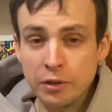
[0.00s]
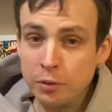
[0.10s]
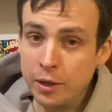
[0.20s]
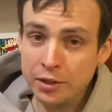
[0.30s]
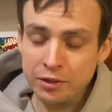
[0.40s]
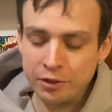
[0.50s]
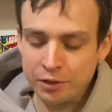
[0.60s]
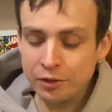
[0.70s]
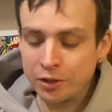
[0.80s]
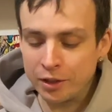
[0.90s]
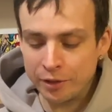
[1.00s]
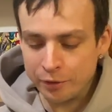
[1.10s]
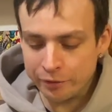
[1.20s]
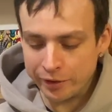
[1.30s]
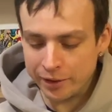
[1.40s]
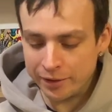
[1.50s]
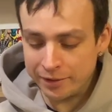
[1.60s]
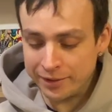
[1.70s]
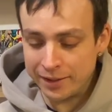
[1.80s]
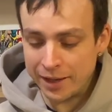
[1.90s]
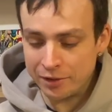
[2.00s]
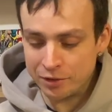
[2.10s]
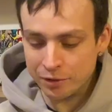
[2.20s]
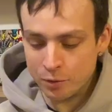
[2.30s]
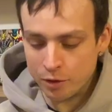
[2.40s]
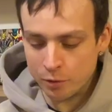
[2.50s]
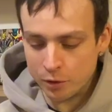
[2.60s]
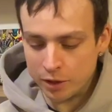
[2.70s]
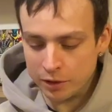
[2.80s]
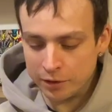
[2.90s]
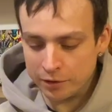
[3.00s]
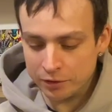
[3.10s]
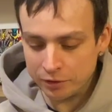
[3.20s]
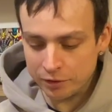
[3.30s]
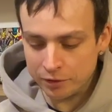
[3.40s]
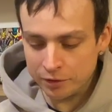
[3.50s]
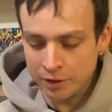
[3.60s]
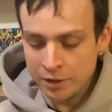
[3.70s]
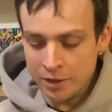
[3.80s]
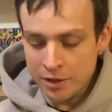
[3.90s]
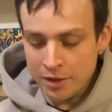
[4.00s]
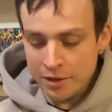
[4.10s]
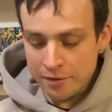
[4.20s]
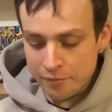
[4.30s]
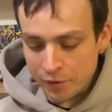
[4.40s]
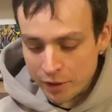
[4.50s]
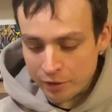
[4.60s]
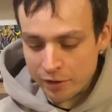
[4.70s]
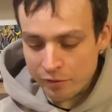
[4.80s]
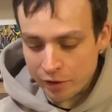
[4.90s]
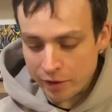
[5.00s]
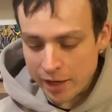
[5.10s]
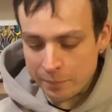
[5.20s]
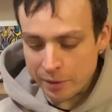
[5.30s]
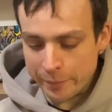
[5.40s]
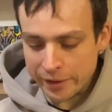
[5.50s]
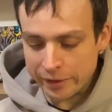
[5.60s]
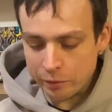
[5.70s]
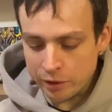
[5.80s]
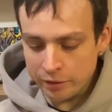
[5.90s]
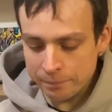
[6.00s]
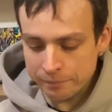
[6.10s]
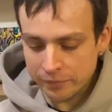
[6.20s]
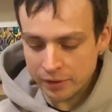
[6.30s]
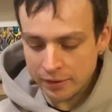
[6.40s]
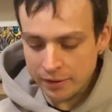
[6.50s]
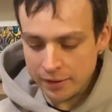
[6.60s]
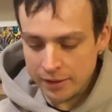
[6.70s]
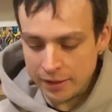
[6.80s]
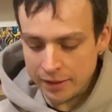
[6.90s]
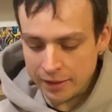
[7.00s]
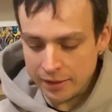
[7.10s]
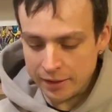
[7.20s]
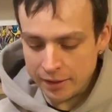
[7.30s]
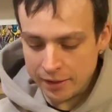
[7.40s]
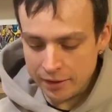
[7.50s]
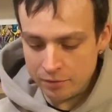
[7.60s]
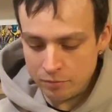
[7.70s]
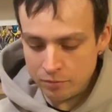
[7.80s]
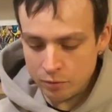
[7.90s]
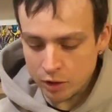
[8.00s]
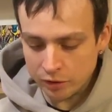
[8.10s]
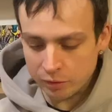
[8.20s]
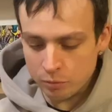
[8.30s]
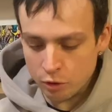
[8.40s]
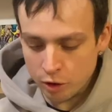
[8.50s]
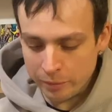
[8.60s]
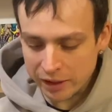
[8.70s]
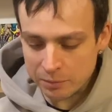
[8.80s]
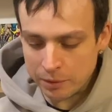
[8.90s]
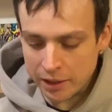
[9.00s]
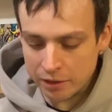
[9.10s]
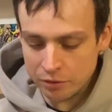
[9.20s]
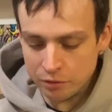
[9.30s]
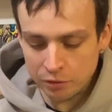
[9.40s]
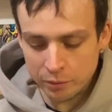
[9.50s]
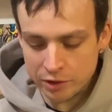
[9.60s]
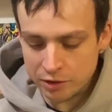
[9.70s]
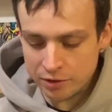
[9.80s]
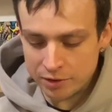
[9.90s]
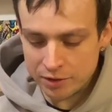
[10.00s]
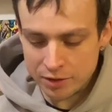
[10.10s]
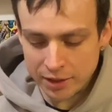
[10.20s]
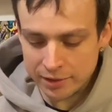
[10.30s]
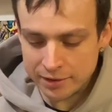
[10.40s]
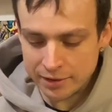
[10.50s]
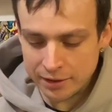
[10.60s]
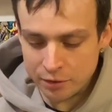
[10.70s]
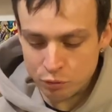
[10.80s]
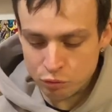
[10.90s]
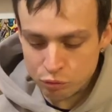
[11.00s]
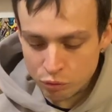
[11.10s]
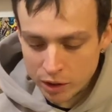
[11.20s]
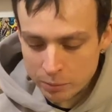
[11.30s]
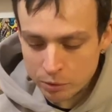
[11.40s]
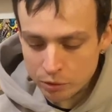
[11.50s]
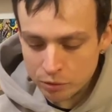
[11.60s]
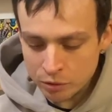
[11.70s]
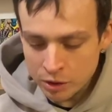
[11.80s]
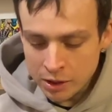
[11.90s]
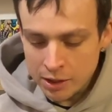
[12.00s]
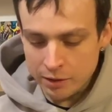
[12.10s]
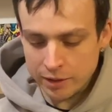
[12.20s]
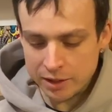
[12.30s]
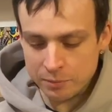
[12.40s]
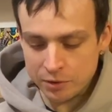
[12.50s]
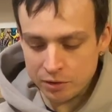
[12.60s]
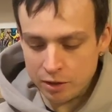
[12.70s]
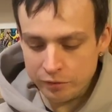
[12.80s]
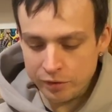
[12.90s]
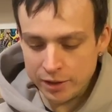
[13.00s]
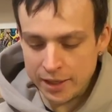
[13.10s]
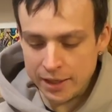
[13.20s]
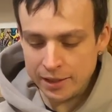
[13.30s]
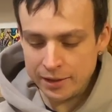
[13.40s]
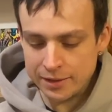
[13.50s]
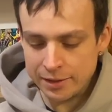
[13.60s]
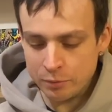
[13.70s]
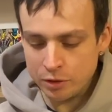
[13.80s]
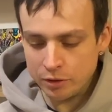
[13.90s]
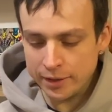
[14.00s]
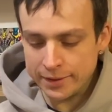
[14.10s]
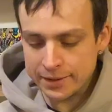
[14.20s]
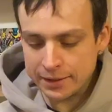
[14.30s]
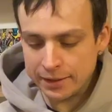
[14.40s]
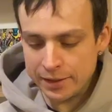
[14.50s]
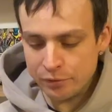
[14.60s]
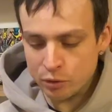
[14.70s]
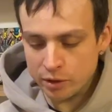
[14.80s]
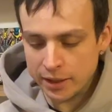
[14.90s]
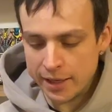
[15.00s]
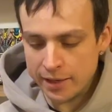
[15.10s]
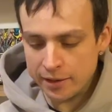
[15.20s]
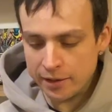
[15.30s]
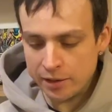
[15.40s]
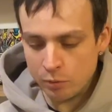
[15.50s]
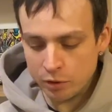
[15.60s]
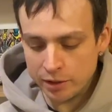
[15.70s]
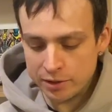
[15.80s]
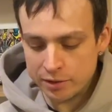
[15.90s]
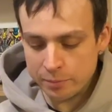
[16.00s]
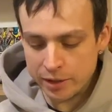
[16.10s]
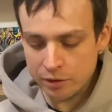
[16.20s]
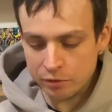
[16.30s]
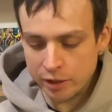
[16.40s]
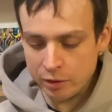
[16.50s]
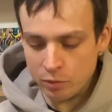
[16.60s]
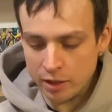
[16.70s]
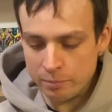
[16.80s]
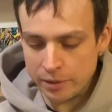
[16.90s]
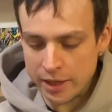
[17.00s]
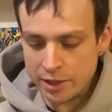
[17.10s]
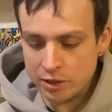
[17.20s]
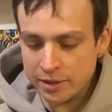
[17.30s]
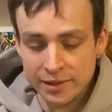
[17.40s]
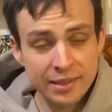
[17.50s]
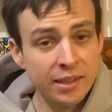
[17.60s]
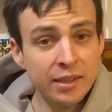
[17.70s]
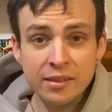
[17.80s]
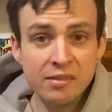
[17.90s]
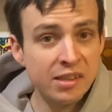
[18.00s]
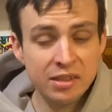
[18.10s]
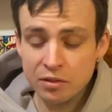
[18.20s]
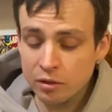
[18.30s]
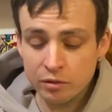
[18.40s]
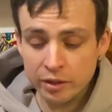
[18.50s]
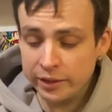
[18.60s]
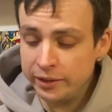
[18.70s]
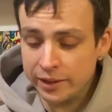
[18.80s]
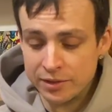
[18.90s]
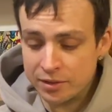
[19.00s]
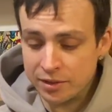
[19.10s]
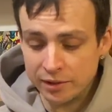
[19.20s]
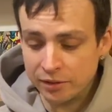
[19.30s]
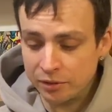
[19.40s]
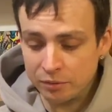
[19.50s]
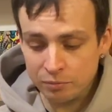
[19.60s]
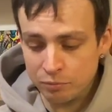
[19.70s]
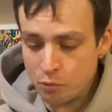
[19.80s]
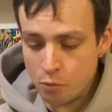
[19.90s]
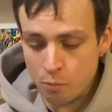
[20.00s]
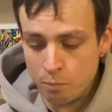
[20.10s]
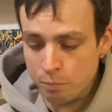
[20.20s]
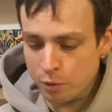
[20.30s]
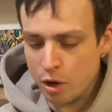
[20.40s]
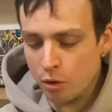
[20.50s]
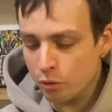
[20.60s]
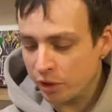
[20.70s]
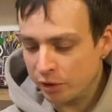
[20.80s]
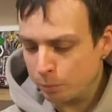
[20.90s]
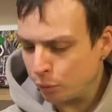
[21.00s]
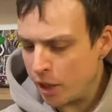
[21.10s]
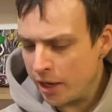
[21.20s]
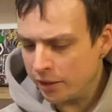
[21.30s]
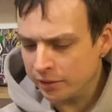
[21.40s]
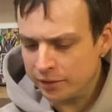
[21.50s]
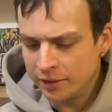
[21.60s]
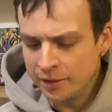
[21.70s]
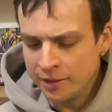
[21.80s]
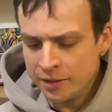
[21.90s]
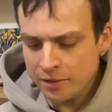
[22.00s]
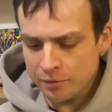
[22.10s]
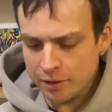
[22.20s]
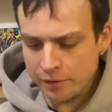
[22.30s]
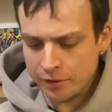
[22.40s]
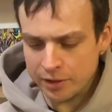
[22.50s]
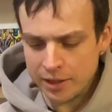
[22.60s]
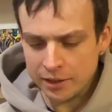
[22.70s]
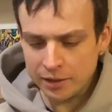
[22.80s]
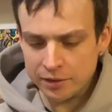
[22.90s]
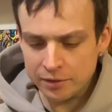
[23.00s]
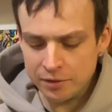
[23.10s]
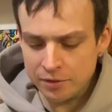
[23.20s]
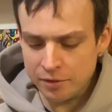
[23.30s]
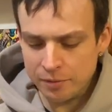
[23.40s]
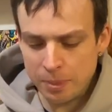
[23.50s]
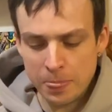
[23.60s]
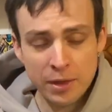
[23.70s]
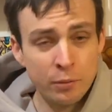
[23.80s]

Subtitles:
do actually got a shundo of that. I did hatch it quite a while ago, so very, very happy about that one. And then we got some more max particles, which is just incredible. We got some Cypher candies, and then we do get this Cleavor encounter, and you want this to be a green one, but as you can see, it's not green, it's just goldish brown, whatever color you